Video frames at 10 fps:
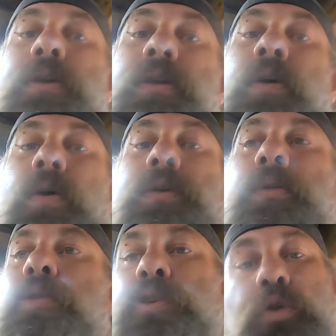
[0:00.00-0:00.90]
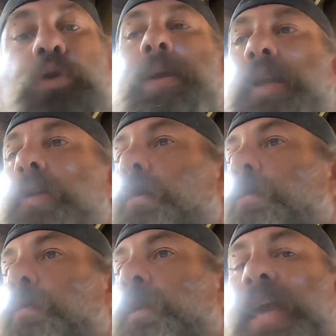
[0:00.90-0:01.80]
to the whole social media
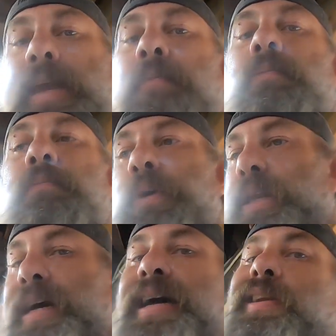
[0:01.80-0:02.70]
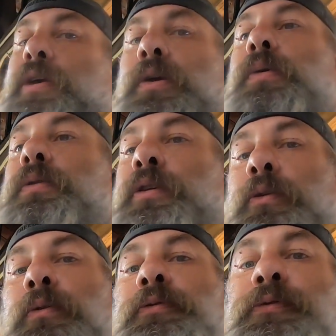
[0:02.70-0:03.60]
game, but not new
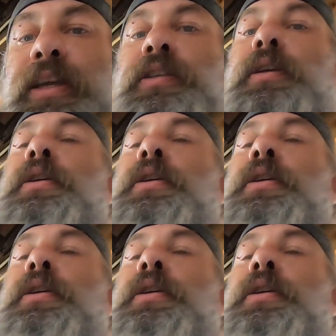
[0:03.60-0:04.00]
to fixing